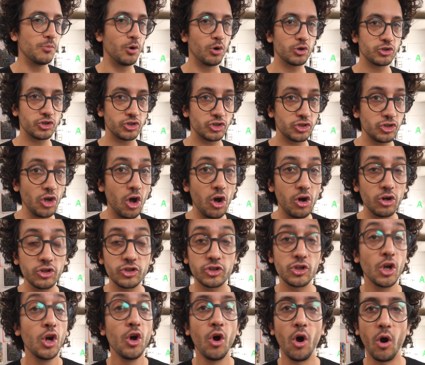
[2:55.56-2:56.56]
more
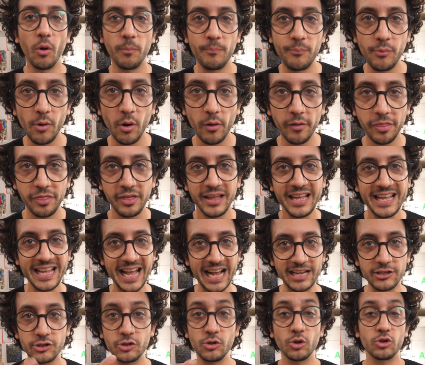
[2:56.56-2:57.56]
sauce or broth
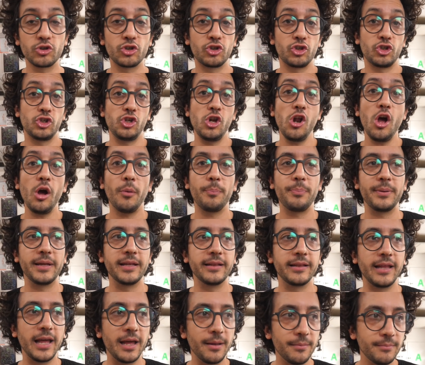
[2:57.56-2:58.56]
as you're
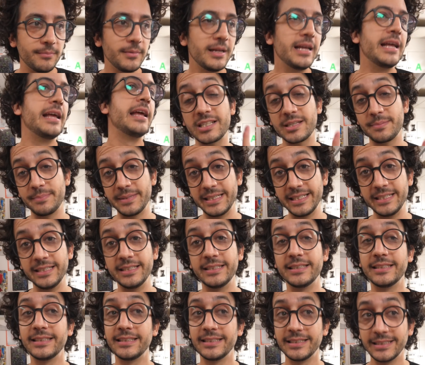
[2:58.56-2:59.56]
slurping them. Trust
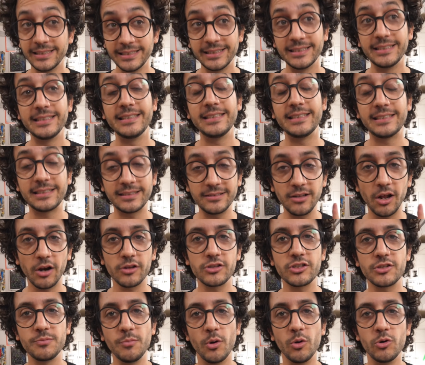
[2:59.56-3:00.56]
me, it's not a
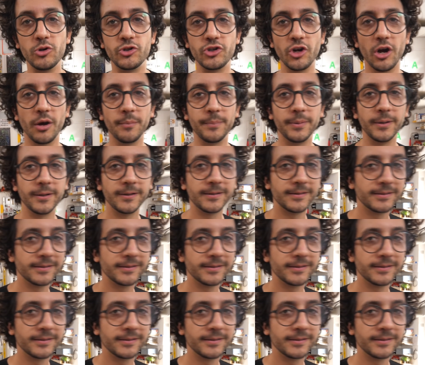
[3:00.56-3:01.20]
small job.